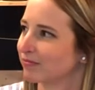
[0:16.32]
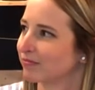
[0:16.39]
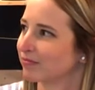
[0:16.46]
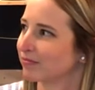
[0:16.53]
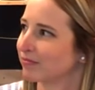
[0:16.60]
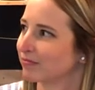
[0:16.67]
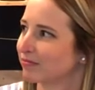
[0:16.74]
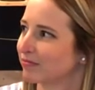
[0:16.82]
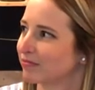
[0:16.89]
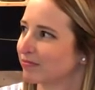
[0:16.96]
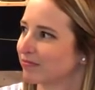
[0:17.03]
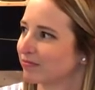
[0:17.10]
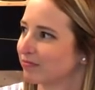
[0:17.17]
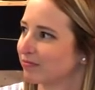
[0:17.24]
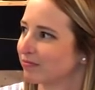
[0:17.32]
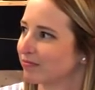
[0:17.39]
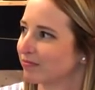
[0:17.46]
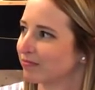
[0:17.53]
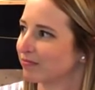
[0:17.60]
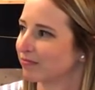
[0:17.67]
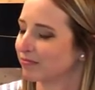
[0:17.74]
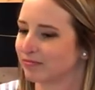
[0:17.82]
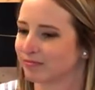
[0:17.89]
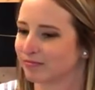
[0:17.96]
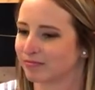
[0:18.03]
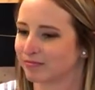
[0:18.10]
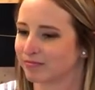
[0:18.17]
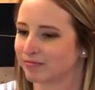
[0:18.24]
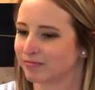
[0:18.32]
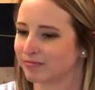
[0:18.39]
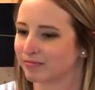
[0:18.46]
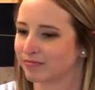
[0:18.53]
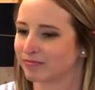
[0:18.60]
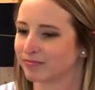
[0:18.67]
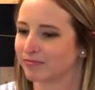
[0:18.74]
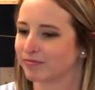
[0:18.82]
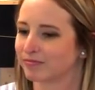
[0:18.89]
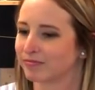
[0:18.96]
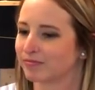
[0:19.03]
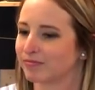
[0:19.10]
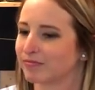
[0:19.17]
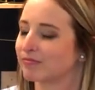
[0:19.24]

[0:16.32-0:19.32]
(not speaking)